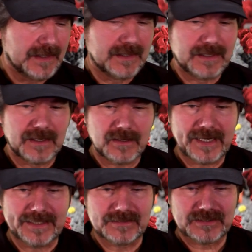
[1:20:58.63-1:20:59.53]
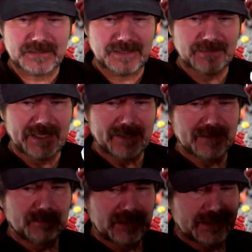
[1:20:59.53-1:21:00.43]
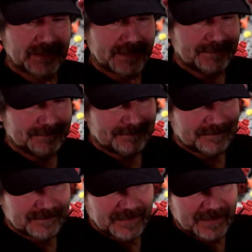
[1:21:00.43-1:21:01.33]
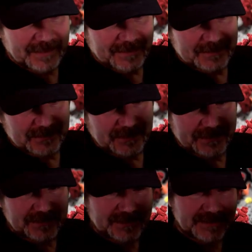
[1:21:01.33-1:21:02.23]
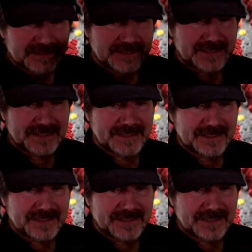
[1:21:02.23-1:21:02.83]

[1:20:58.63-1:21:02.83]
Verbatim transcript: All right, so I've got it plugged in. So as you can see,